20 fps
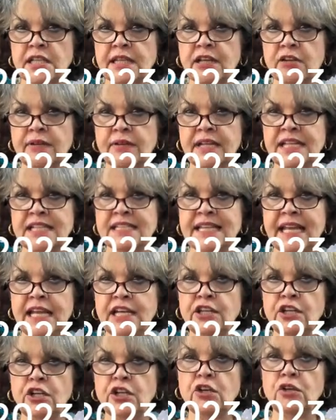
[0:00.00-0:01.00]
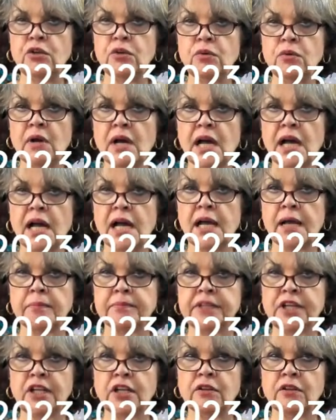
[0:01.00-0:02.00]
There is a new, um,
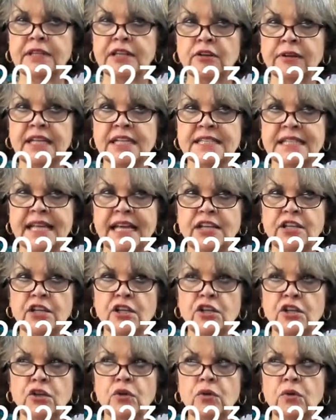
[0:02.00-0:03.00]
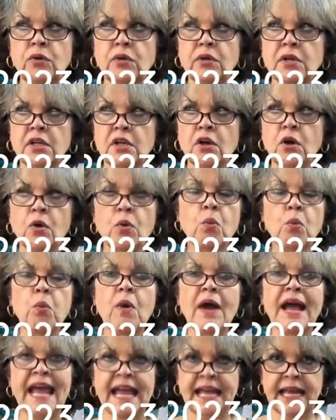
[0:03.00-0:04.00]
you know, there is a new
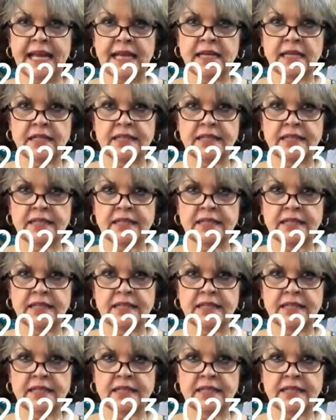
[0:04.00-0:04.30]
way.